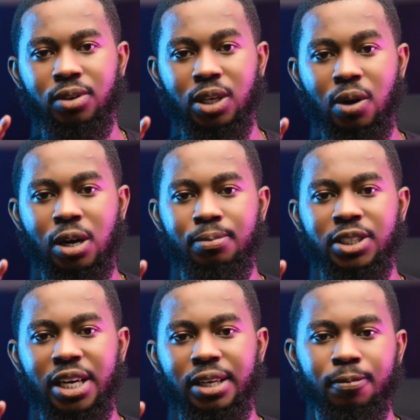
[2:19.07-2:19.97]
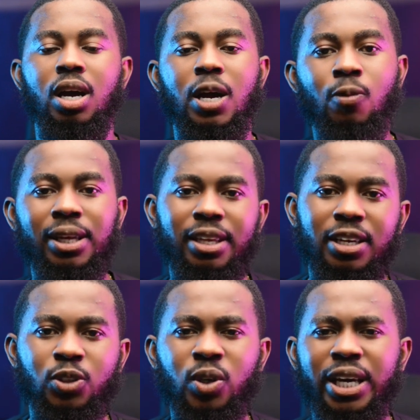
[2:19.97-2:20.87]
You get what I'm saying? And one thing
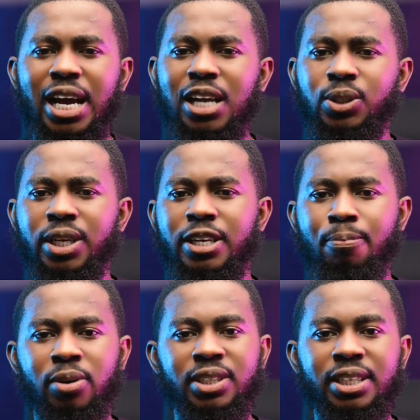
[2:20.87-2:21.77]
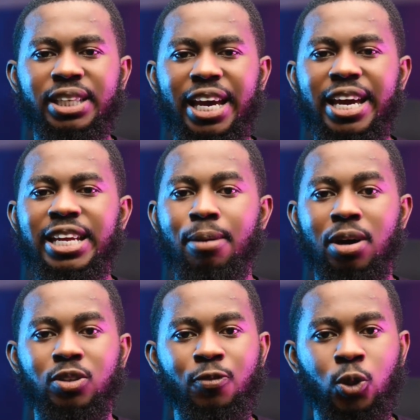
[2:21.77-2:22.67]
is you can actually deposit any
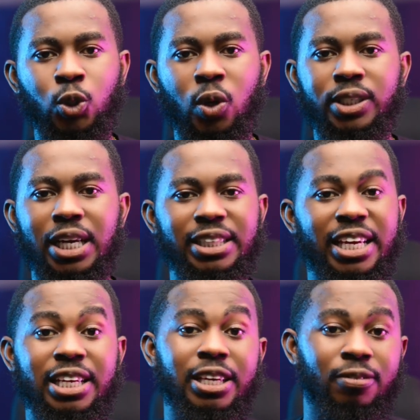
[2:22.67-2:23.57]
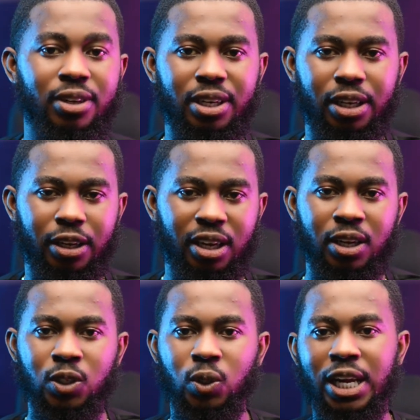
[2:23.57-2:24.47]
amount of your choice at any given day.
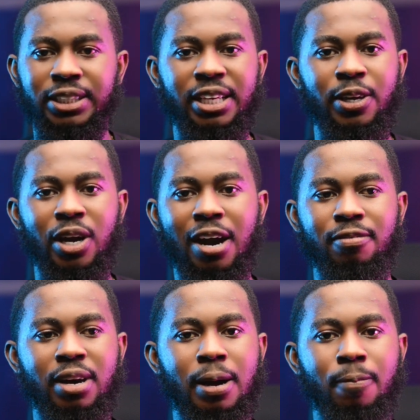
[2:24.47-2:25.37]
So let's say you have